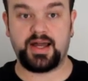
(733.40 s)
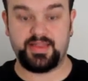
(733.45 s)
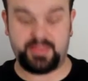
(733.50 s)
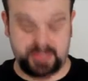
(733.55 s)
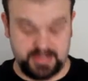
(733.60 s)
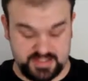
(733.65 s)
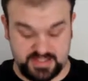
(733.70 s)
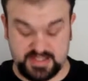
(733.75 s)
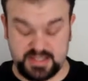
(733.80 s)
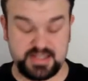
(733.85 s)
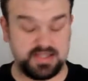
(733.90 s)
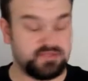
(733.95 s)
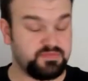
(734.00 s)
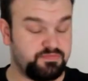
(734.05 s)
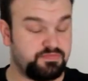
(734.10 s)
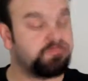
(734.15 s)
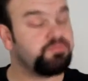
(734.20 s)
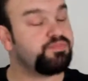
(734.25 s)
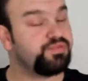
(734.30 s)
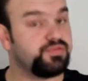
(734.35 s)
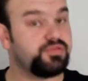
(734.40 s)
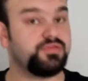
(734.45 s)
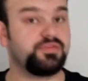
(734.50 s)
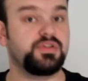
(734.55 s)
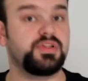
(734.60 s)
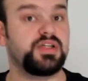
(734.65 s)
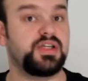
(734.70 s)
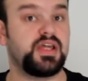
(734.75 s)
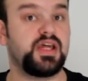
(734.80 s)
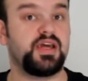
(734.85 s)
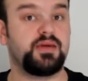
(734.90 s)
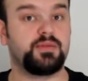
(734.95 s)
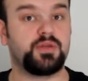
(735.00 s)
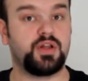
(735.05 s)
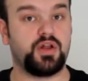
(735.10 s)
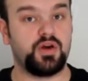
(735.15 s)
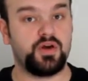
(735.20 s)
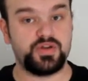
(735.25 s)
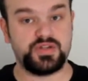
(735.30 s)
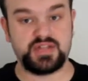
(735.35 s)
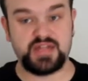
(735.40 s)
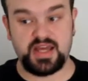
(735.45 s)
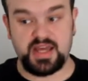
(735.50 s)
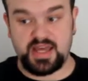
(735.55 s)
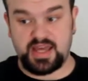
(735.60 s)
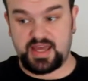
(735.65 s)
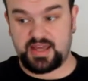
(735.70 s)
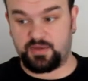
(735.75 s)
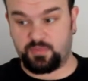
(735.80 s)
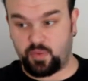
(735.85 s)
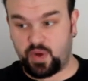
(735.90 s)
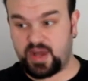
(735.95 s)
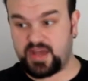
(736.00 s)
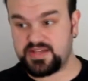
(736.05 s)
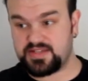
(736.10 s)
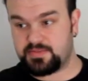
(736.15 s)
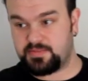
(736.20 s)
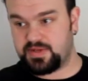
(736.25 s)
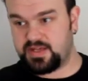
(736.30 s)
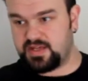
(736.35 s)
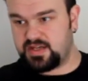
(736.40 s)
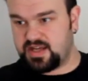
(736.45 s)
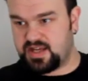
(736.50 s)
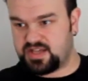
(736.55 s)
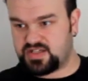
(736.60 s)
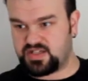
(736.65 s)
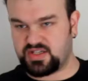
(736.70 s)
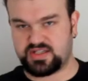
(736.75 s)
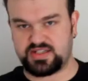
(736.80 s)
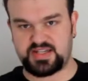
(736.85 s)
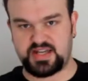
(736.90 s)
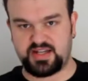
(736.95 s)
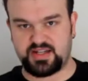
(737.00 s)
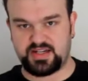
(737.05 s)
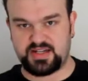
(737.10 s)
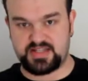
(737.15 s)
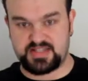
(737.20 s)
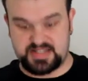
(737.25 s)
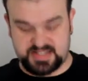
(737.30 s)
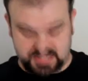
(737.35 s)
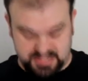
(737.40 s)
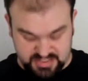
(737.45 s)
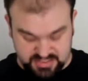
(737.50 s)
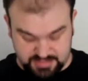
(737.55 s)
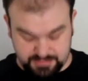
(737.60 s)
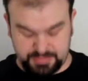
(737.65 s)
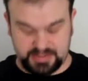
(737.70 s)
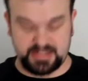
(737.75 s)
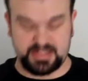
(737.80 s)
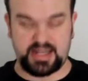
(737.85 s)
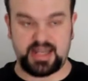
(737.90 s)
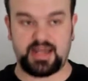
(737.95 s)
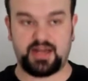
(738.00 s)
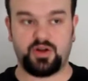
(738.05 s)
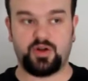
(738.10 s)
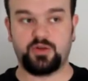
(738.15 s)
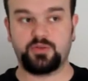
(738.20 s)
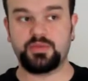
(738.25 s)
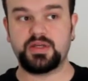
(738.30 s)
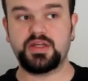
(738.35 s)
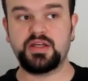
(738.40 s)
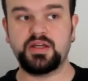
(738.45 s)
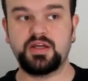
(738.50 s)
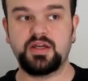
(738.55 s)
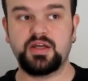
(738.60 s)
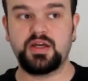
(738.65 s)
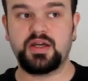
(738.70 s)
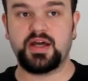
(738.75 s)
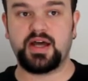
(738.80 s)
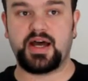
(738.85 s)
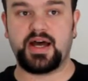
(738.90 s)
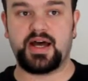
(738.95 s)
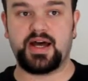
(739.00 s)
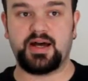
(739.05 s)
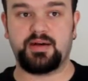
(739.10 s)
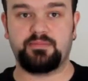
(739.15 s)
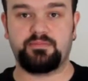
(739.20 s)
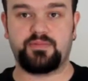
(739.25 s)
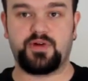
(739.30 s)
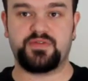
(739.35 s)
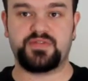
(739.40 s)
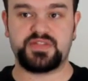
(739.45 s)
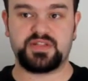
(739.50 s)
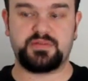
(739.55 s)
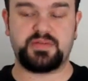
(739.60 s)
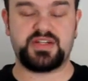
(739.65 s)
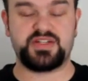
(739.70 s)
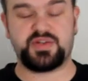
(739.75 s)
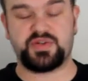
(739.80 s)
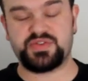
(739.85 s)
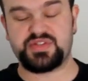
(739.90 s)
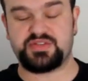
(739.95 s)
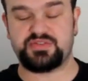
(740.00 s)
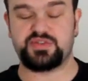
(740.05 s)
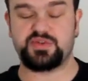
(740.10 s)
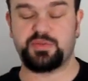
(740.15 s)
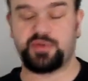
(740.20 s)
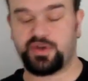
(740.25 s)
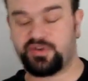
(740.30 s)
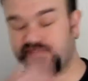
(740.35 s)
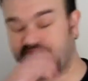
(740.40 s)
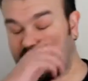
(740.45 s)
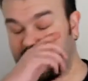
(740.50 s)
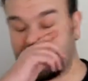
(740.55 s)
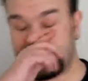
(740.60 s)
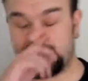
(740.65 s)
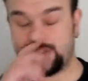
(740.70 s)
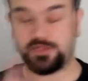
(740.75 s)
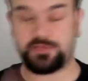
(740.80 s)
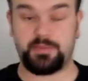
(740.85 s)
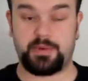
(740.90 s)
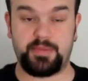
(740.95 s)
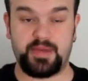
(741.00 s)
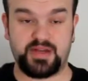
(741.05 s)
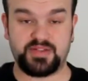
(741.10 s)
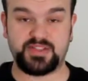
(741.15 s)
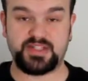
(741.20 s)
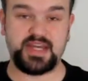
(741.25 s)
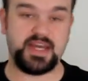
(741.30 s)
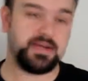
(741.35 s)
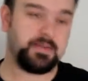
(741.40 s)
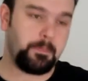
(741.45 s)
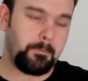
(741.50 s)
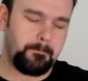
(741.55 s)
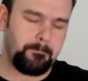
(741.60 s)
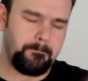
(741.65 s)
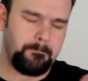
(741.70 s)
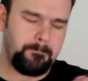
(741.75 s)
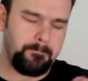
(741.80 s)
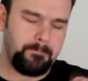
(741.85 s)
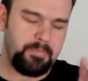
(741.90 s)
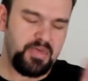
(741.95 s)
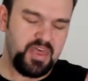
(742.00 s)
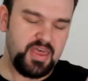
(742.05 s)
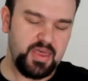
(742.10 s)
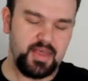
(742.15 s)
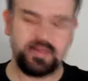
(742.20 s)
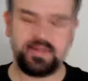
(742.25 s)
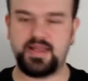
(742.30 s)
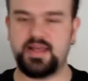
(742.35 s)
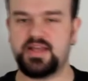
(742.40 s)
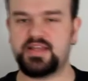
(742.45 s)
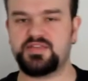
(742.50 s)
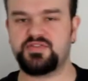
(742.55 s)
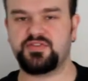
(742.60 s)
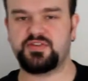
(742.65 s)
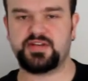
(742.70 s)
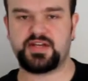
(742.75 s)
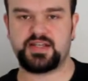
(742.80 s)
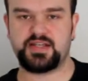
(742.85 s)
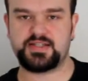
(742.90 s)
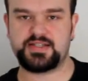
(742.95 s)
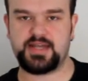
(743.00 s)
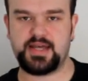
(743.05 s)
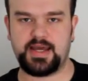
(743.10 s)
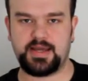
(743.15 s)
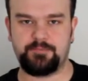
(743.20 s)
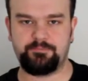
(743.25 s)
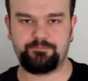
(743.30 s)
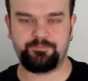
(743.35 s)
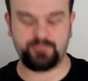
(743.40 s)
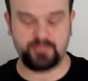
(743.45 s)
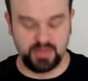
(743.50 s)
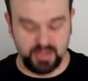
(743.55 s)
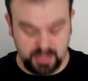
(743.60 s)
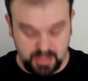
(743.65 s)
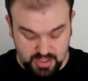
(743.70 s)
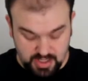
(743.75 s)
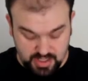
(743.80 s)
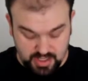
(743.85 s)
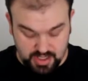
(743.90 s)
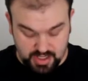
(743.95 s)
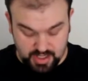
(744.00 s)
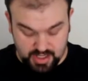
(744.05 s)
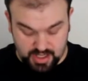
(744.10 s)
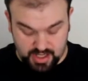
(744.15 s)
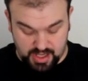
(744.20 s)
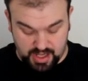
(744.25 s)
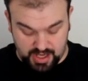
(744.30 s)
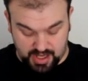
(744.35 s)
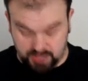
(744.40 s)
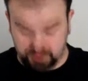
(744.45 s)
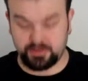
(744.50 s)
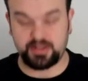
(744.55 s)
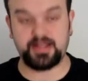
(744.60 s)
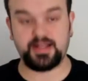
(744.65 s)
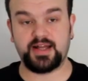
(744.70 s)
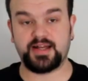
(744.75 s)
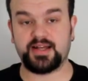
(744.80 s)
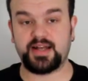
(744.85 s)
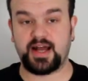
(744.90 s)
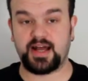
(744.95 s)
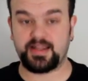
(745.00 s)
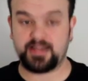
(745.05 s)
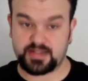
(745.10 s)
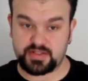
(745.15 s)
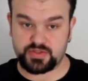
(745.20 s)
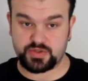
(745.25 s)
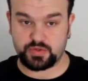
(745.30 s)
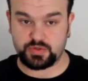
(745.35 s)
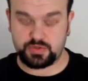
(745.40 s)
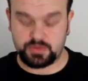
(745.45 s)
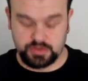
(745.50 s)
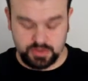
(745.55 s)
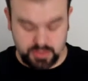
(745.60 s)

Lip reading: this is pretty damn close. It weighs a bit, as you can tell. It is slipping down on me. Obviously, it means I always have to do modifications on my belt again, but that's for another time. I really like it. I think it's cool.